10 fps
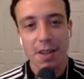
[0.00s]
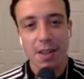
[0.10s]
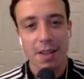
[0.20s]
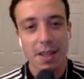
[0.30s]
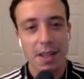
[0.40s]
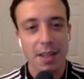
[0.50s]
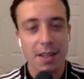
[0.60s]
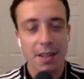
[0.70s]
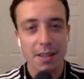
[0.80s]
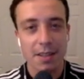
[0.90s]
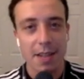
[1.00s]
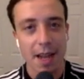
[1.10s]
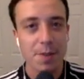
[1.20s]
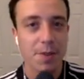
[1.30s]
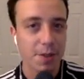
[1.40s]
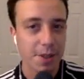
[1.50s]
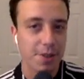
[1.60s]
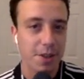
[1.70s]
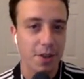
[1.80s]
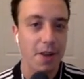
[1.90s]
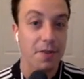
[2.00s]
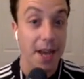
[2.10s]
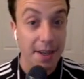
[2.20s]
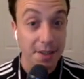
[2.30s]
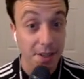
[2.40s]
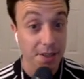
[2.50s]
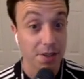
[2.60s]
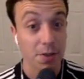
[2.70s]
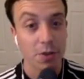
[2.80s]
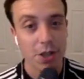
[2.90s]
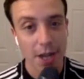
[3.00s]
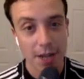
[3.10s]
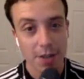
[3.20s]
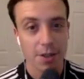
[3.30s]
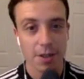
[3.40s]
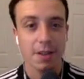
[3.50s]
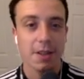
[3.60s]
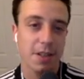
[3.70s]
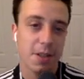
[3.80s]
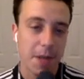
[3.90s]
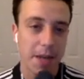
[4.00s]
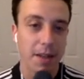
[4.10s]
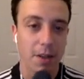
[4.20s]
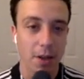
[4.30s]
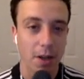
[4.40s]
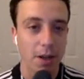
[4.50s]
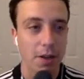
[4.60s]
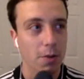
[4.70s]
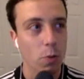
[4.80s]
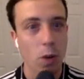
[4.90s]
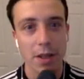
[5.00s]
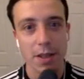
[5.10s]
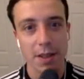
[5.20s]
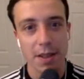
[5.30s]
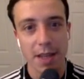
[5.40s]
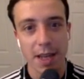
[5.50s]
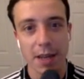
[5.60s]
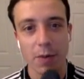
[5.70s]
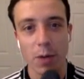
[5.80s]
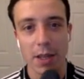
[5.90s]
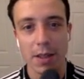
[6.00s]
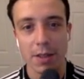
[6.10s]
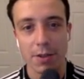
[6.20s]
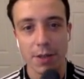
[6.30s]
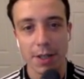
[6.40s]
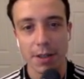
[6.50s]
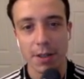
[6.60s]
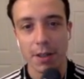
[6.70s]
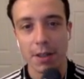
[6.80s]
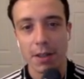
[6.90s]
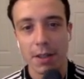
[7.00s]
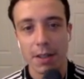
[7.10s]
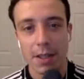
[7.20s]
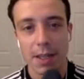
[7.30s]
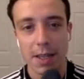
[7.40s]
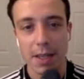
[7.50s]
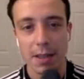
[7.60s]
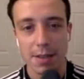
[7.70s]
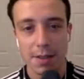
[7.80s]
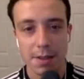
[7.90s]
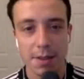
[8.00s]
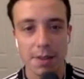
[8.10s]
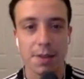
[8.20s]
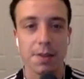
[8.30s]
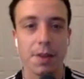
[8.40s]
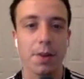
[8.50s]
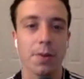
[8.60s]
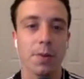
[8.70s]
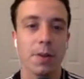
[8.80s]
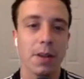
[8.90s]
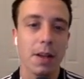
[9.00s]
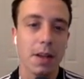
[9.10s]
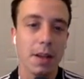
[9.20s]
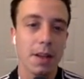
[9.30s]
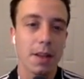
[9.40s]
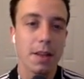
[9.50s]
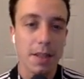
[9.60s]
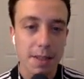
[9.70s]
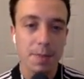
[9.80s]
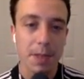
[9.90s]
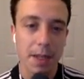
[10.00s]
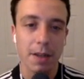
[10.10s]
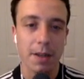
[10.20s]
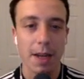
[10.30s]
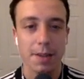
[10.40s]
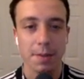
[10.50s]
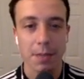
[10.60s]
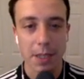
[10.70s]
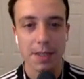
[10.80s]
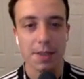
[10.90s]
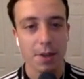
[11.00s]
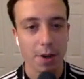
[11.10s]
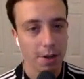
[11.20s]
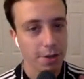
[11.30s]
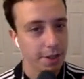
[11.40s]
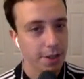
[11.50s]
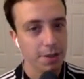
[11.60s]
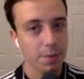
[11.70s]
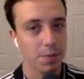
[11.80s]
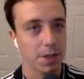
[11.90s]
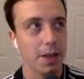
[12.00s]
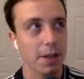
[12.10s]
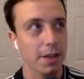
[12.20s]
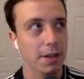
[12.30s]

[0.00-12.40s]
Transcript: The types of triggers that you have access to change depending on what the thing with the trigger is. So this player has a plays card trigger, but